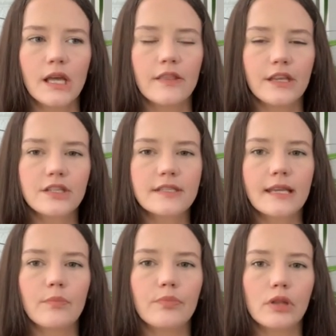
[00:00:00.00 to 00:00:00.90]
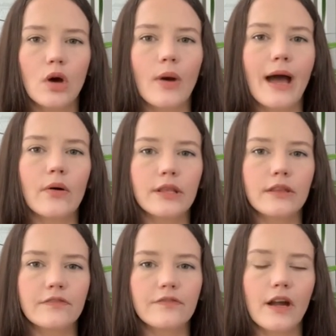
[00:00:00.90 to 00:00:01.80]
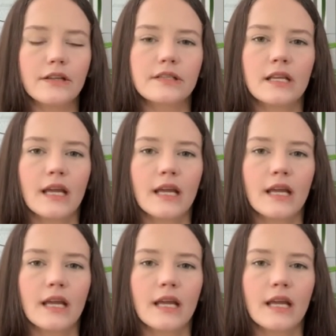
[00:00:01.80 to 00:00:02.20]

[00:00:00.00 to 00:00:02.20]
they just like blow out in the front,